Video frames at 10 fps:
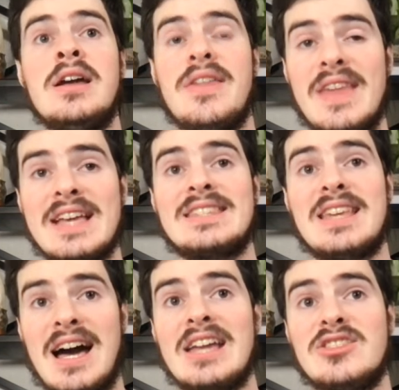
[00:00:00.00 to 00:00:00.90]
and that's
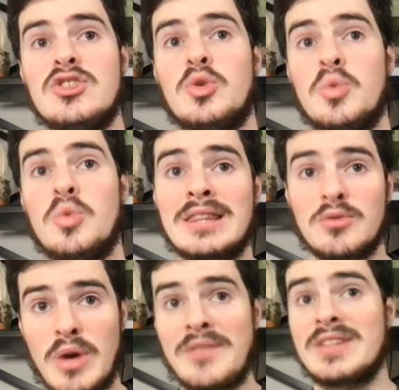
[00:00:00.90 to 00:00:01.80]
the ideal way. And
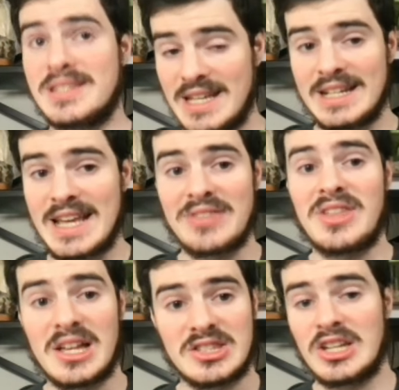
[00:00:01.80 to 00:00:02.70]
the Ravens didn't get
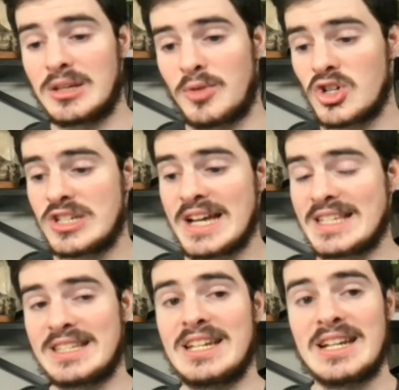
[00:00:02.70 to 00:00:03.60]
that done. Lamar
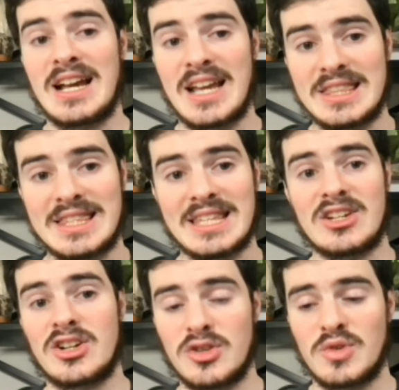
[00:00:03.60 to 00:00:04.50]
Jackson did not get that
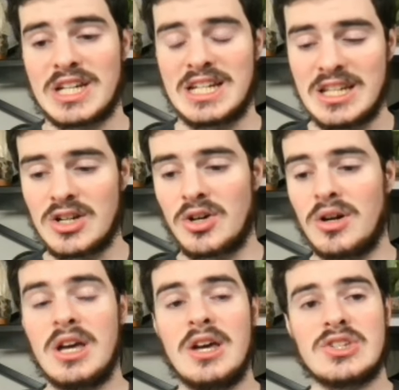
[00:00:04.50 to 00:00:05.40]
done on the rookie deal.
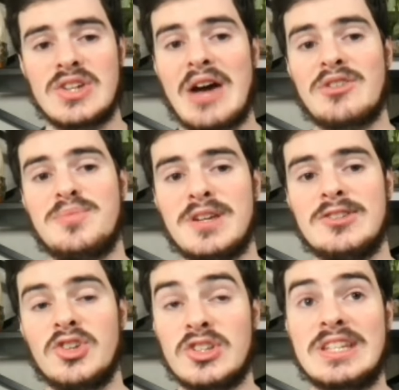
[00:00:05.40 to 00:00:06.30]
So now it's being
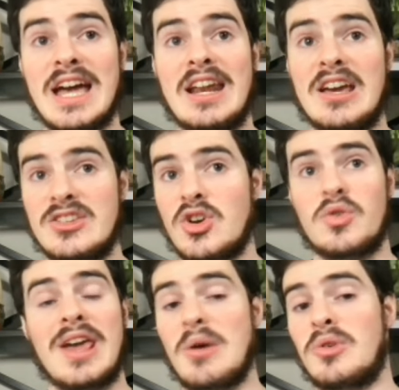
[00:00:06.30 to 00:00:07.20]
looked at as,
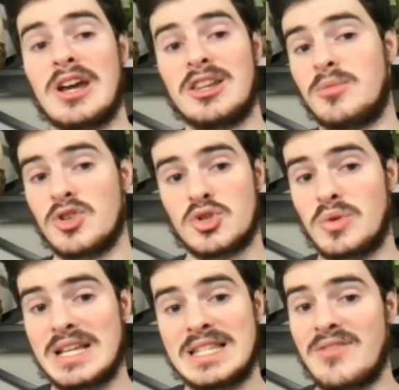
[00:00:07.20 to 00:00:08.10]
okay, well, now Lamar's
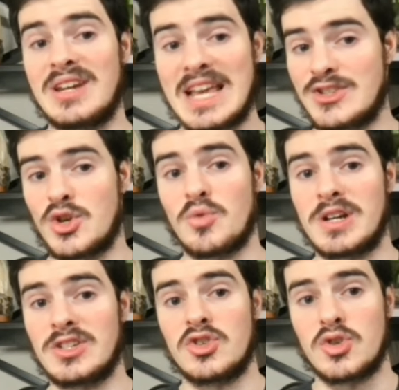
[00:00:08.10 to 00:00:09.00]
27. He has no
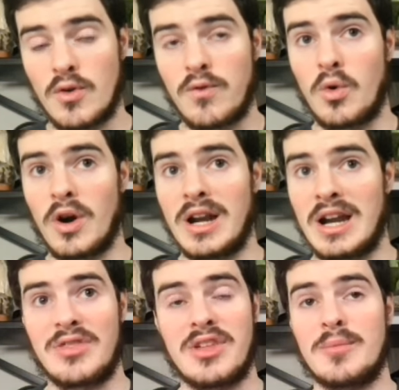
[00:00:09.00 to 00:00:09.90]
rings to show for it. And
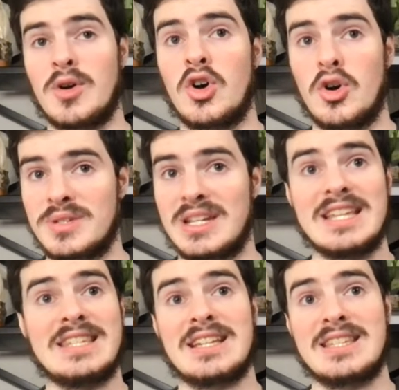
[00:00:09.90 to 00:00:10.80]
I think Mahomes and
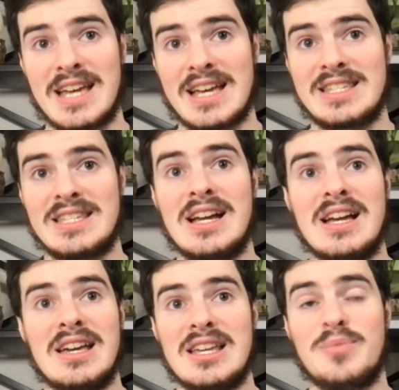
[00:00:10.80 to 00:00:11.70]
his success
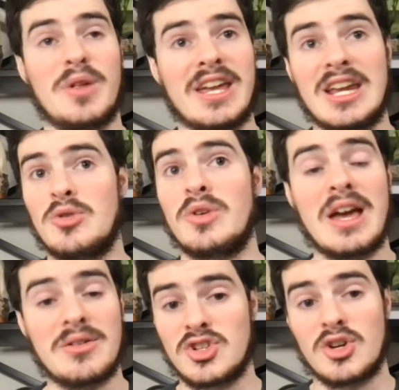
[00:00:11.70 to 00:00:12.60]
is playing into it. Well,
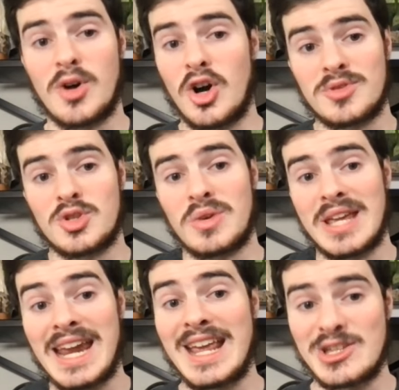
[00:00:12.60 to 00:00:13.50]
yeah, sure, Mahomes is
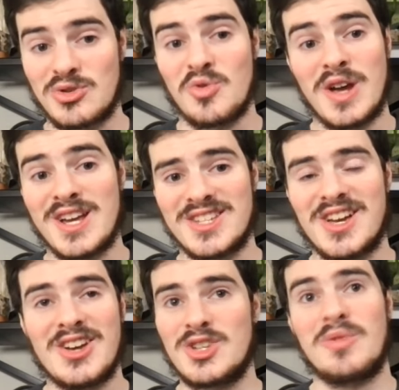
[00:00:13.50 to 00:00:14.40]
28. He has three rings.
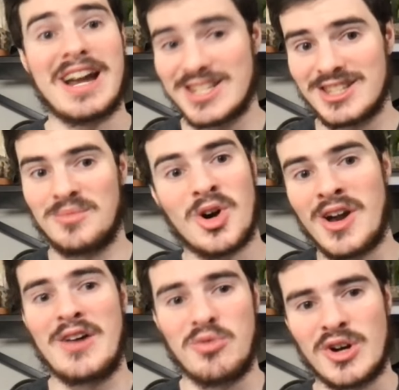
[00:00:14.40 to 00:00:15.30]
So why doesn't Lamar
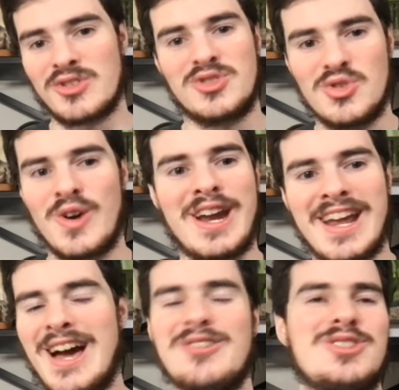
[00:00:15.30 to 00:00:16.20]
have one or two right
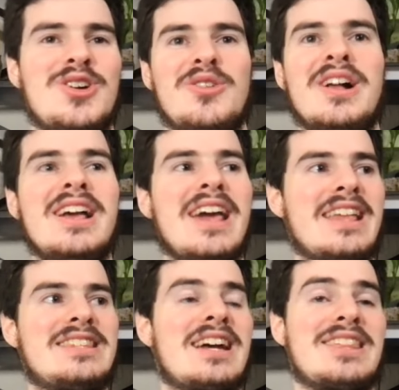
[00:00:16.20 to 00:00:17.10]
now? So
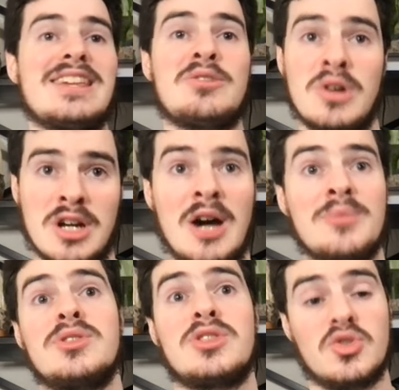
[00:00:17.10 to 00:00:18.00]
it's, I think what
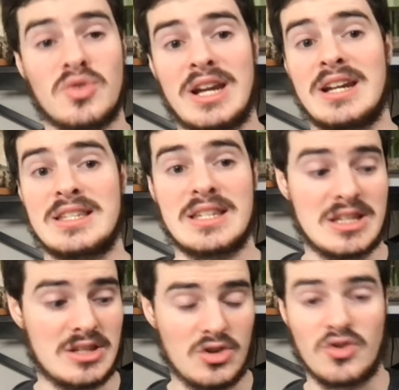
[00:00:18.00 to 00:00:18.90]
comes with the greatness
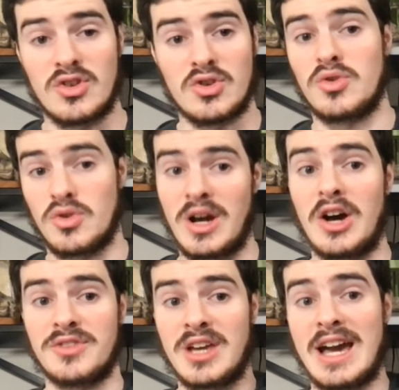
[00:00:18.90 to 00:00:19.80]
is you're
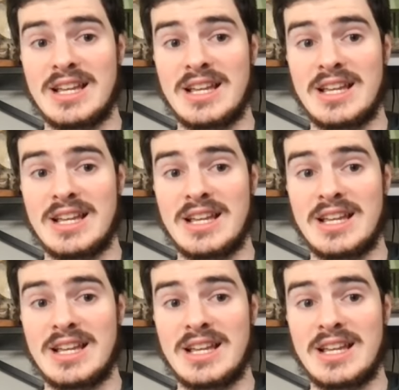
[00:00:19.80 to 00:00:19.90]
held to high